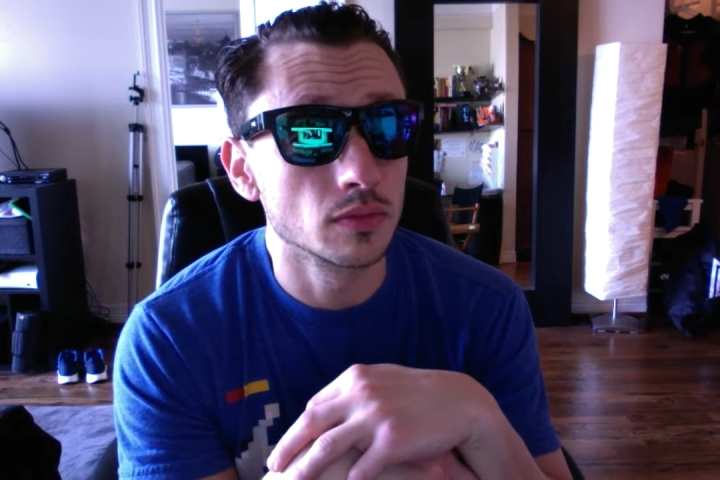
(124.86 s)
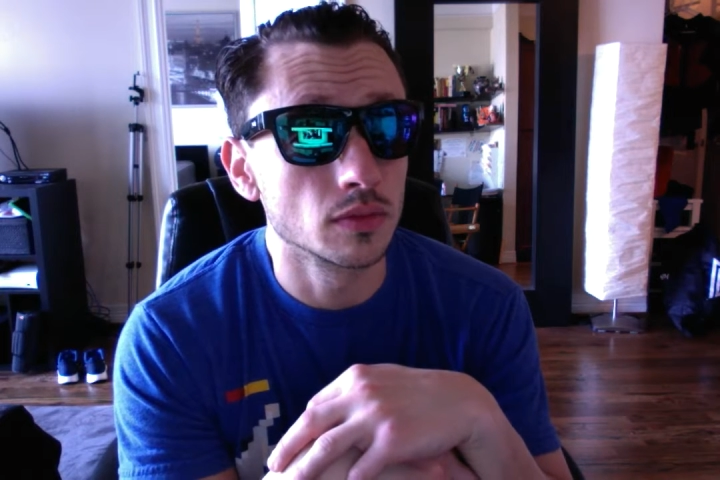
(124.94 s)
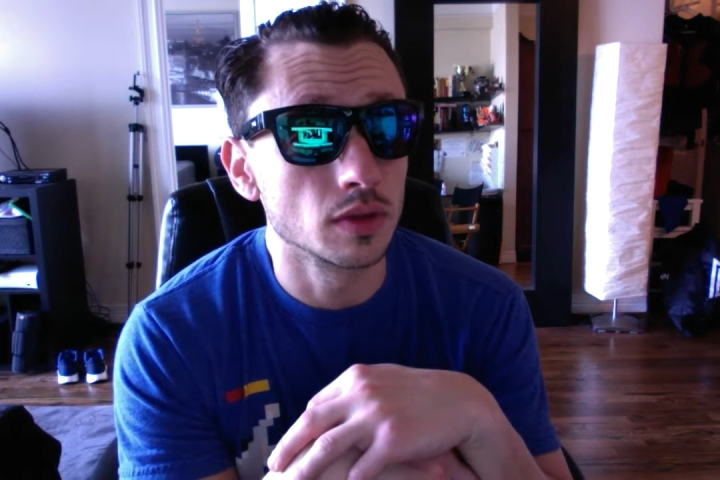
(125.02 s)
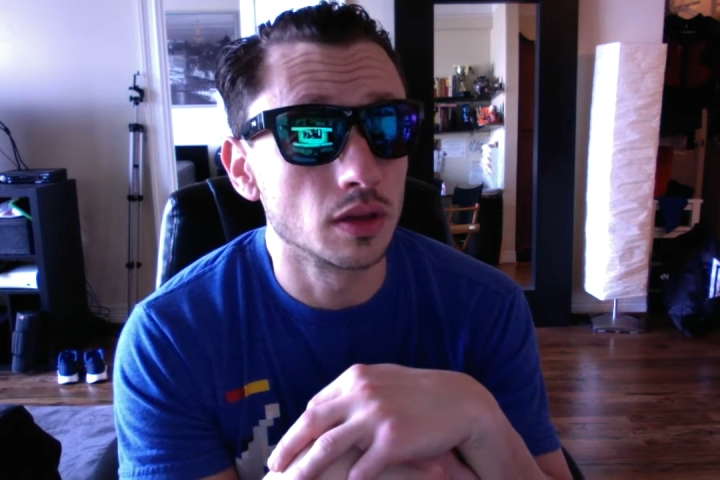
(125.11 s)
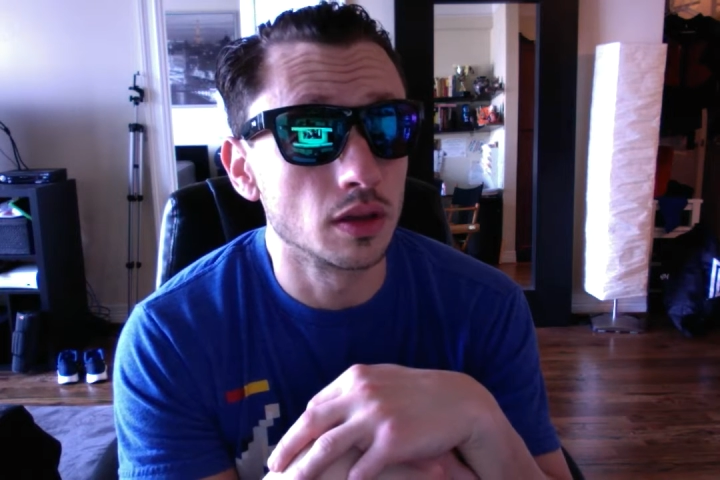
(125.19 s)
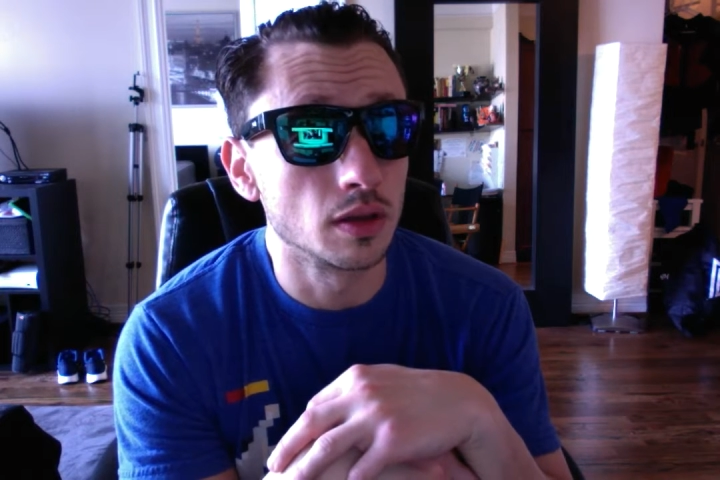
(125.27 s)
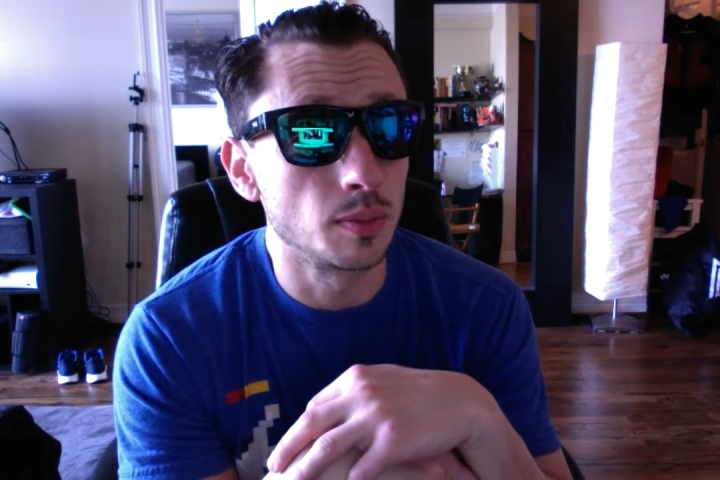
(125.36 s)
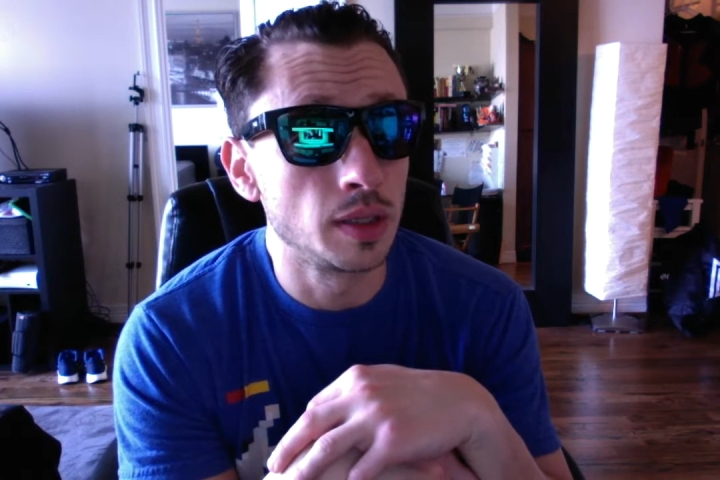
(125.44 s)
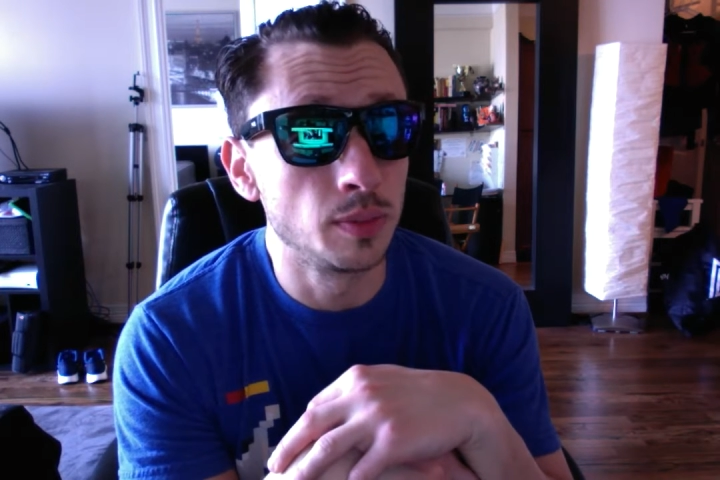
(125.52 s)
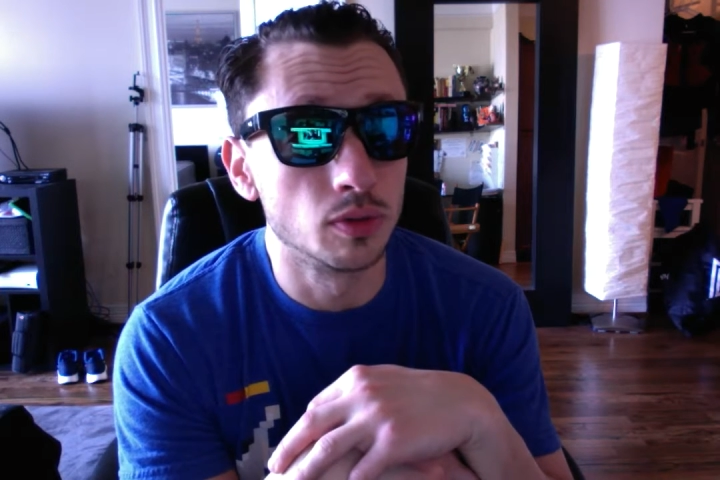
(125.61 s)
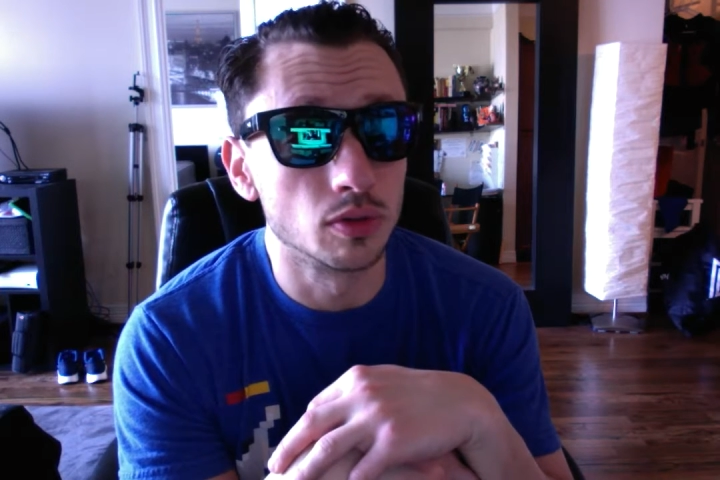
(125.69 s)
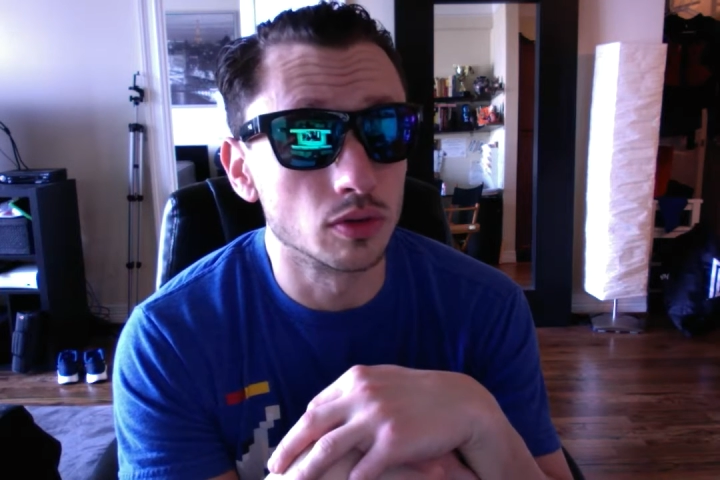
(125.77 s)
and the
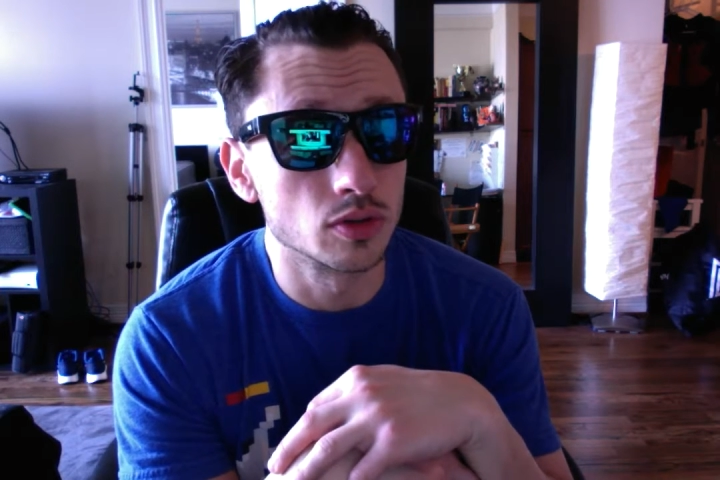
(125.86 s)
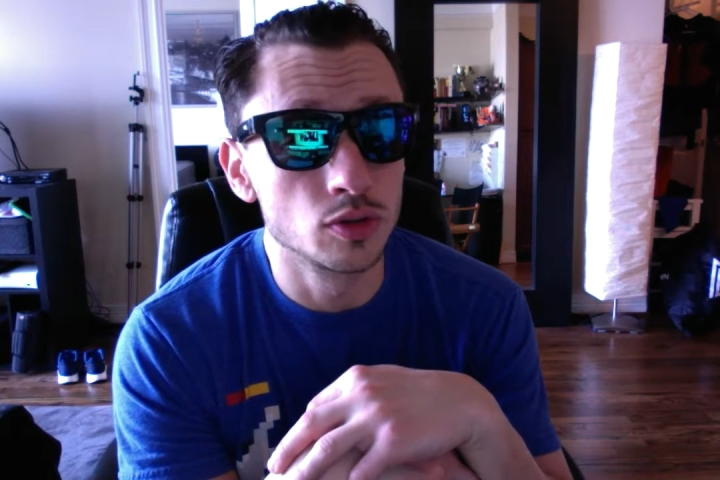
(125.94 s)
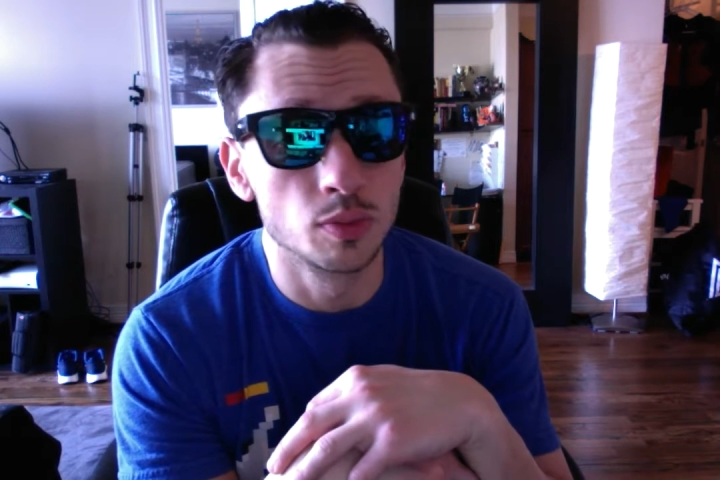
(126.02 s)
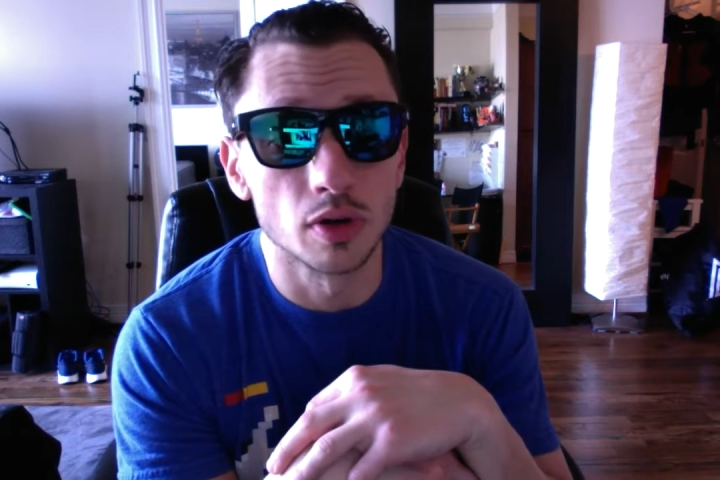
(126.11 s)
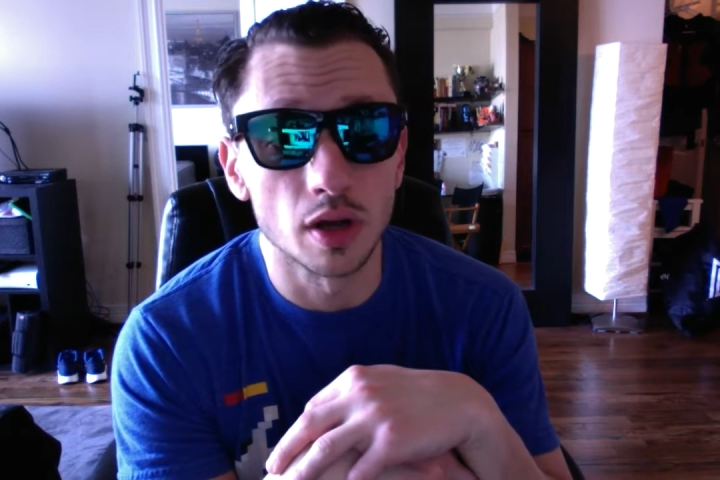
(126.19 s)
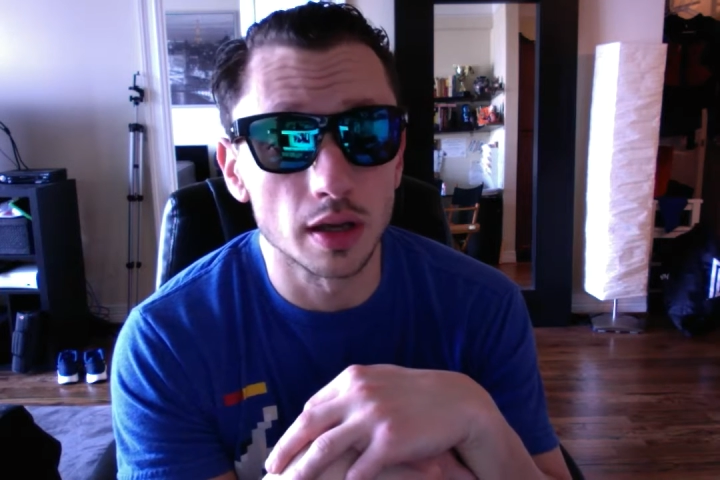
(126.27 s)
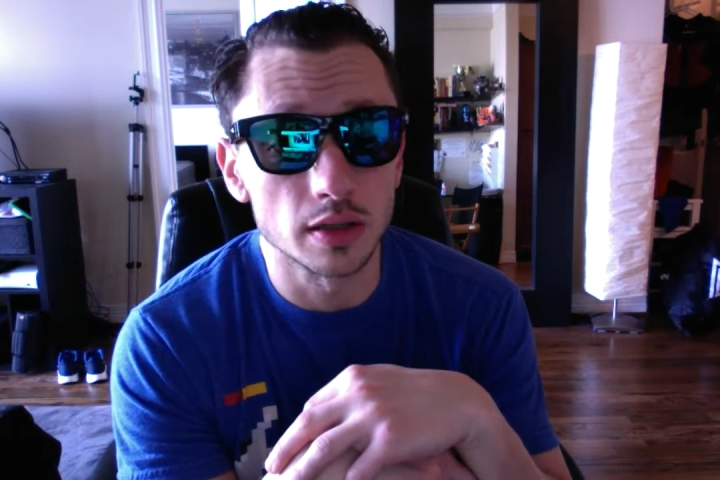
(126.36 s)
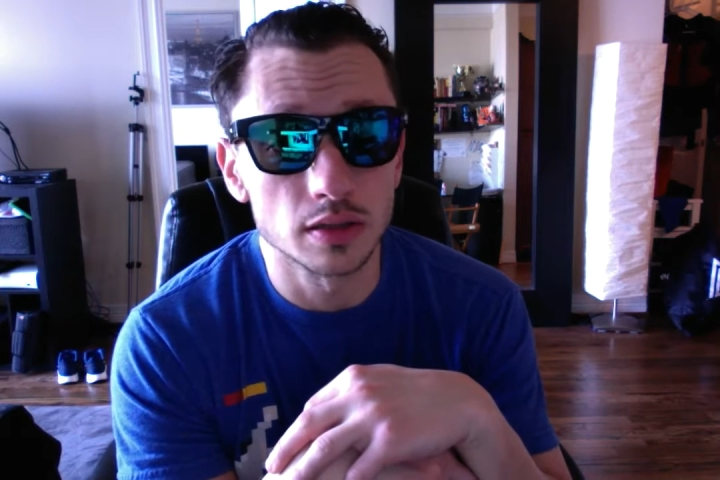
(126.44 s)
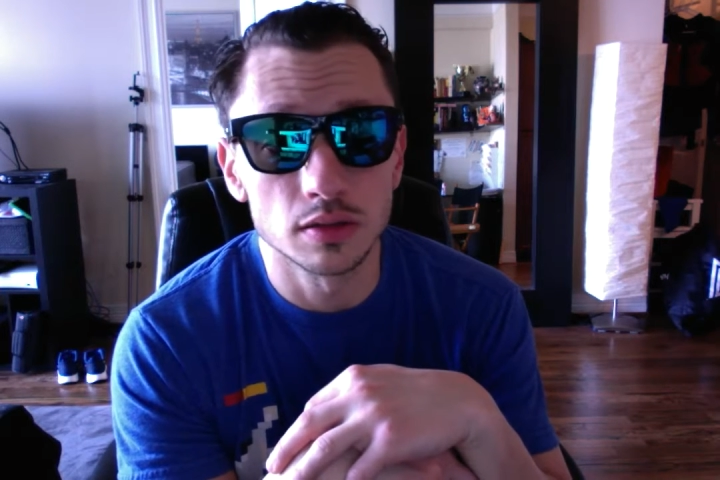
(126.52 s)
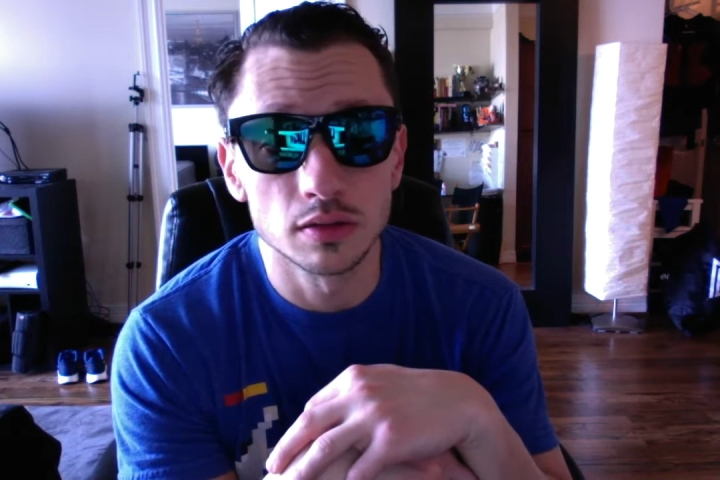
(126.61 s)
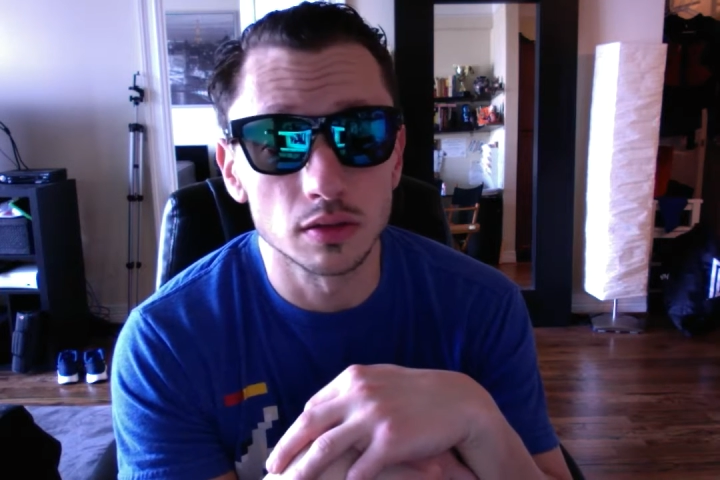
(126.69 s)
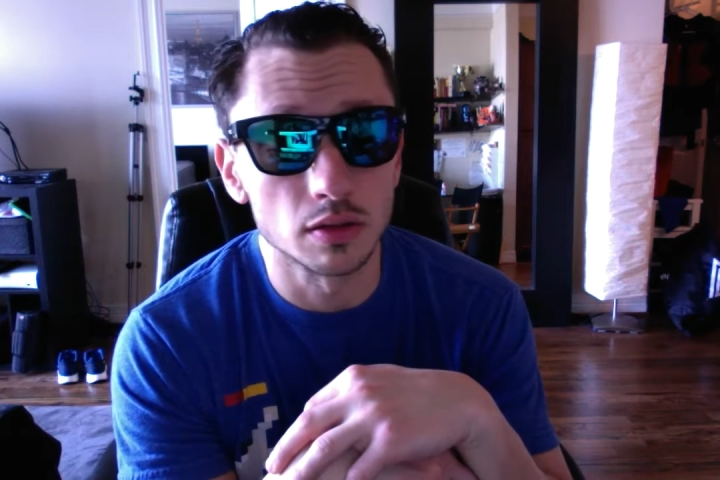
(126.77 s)
people are super nice.